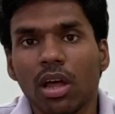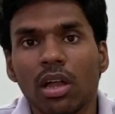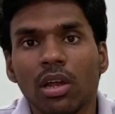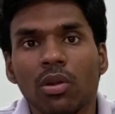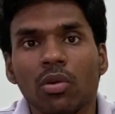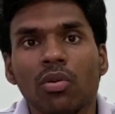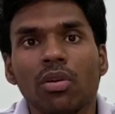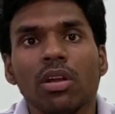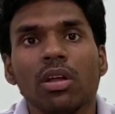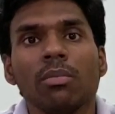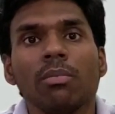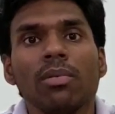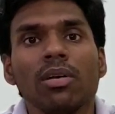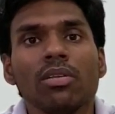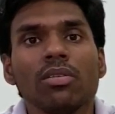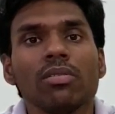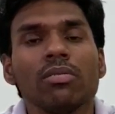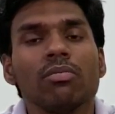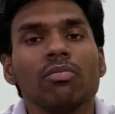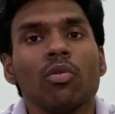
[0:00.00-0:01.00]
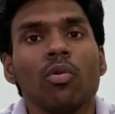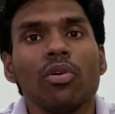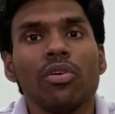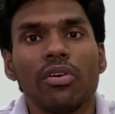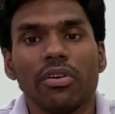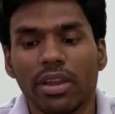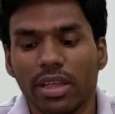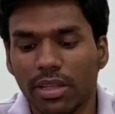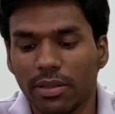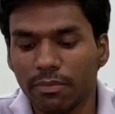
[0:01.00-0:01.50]
unknown numbers won't
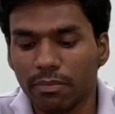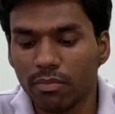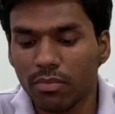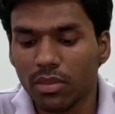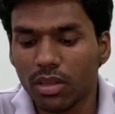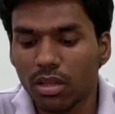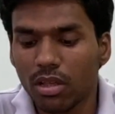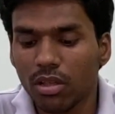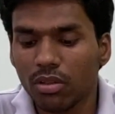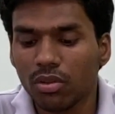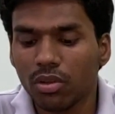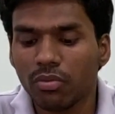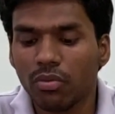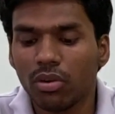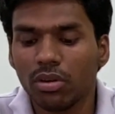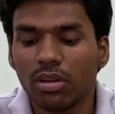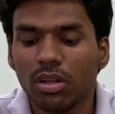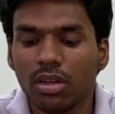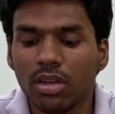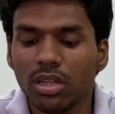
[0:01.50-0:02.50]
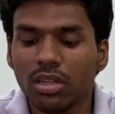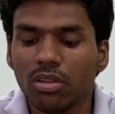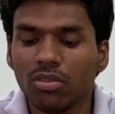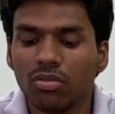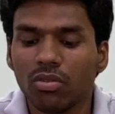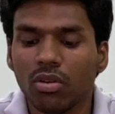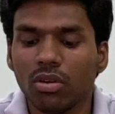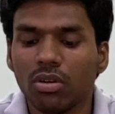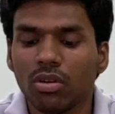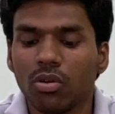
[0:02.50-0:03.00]
ring. So for turning this
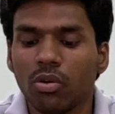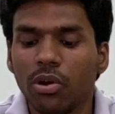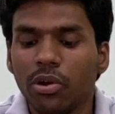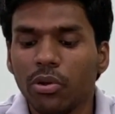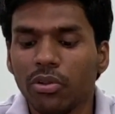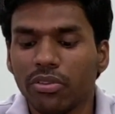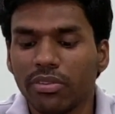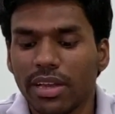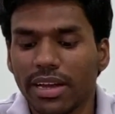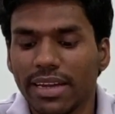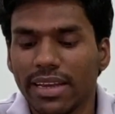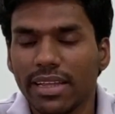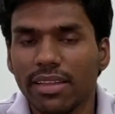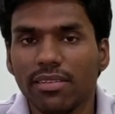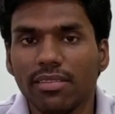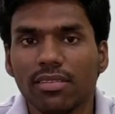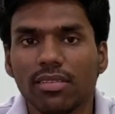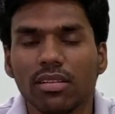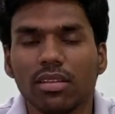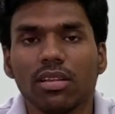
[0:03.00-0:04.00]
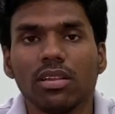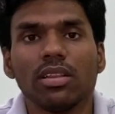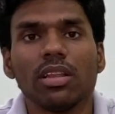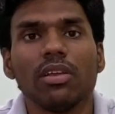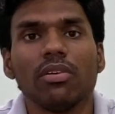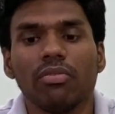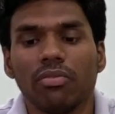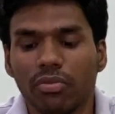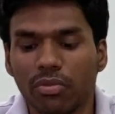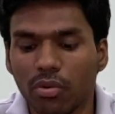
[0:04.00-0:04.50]
on, go into settings,
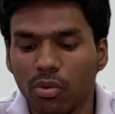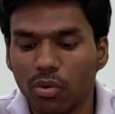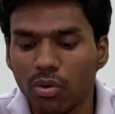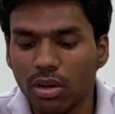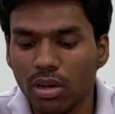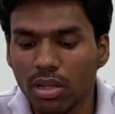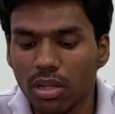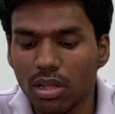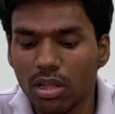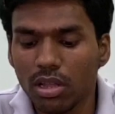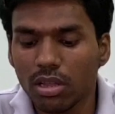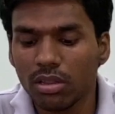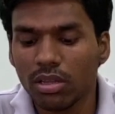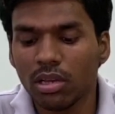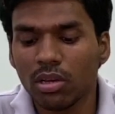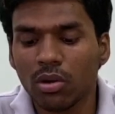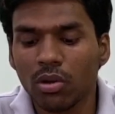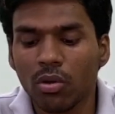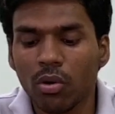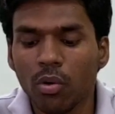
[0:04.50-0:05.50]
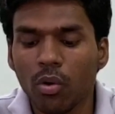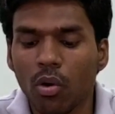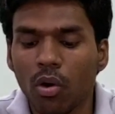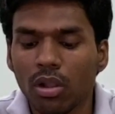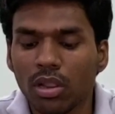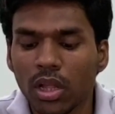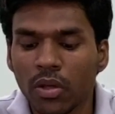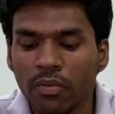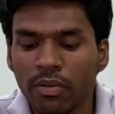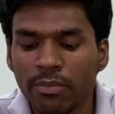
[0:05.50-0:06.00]
then phone, then go
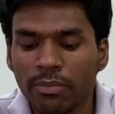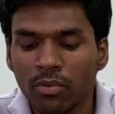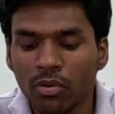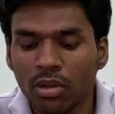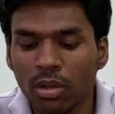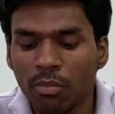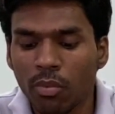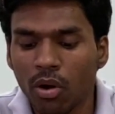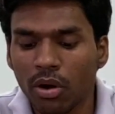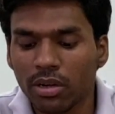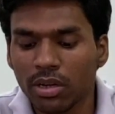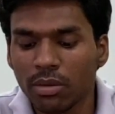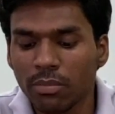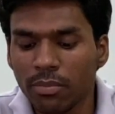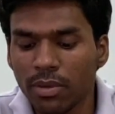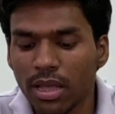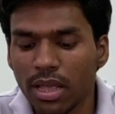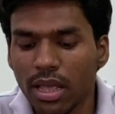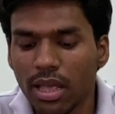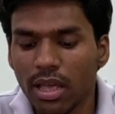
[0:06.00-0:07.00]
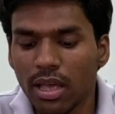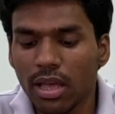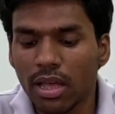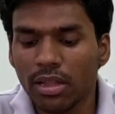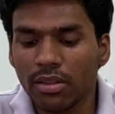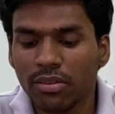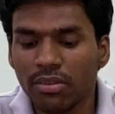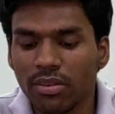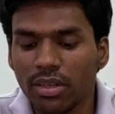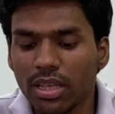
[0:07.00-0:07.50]
all the way to the bottom
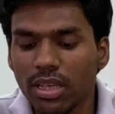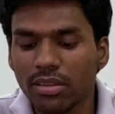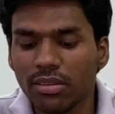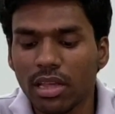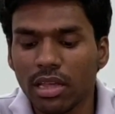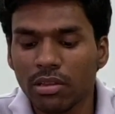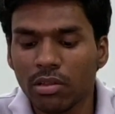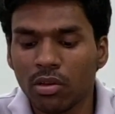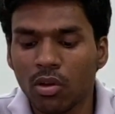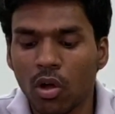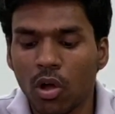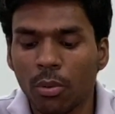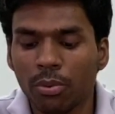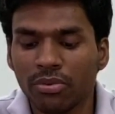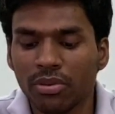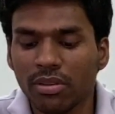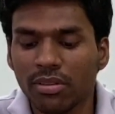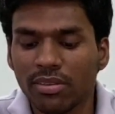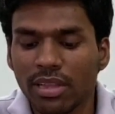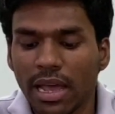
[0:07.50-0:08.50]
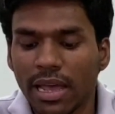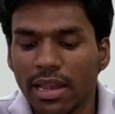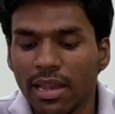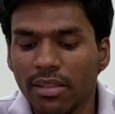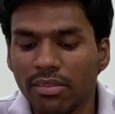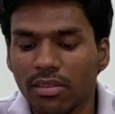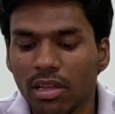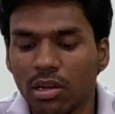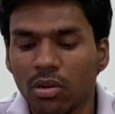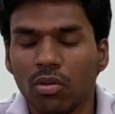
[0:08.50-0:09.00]
and see if there is an option
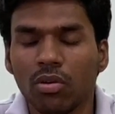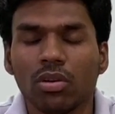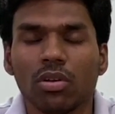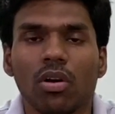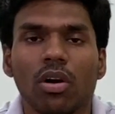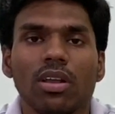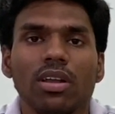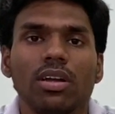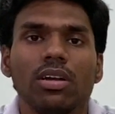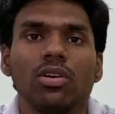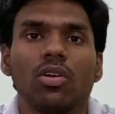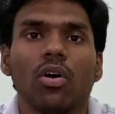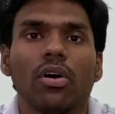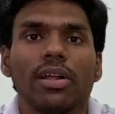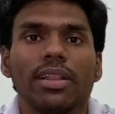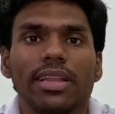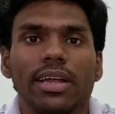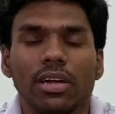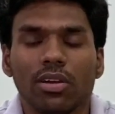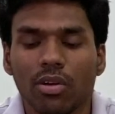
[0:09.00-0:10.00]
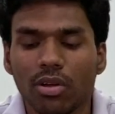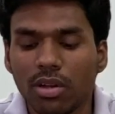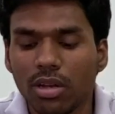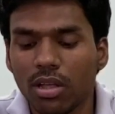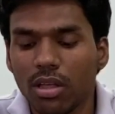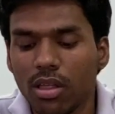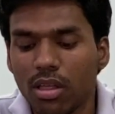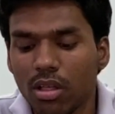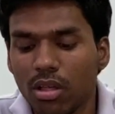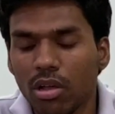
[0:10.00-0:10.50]
silence unknown caller. Toggle that on.
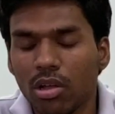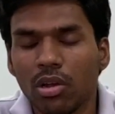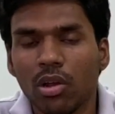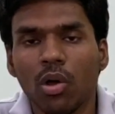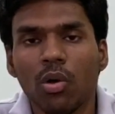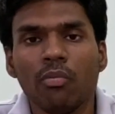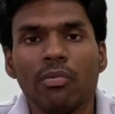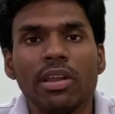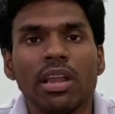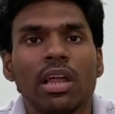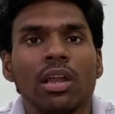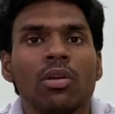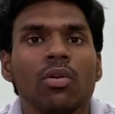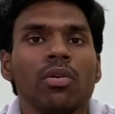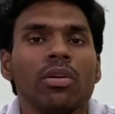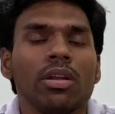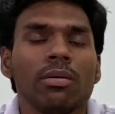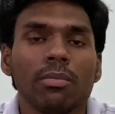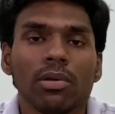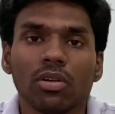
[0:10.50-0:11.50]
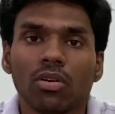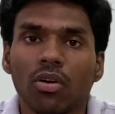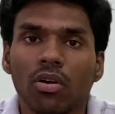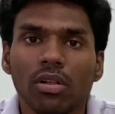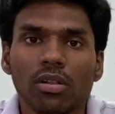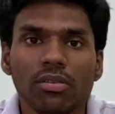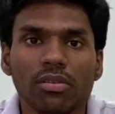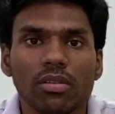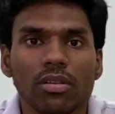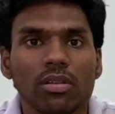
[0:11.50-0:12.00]
Now when unknown number
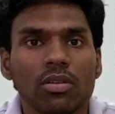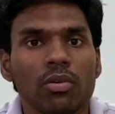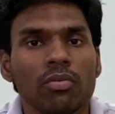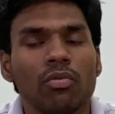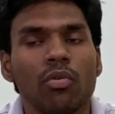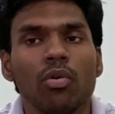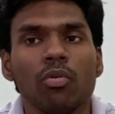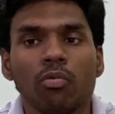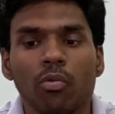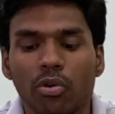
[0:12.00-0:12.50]
calls, the phone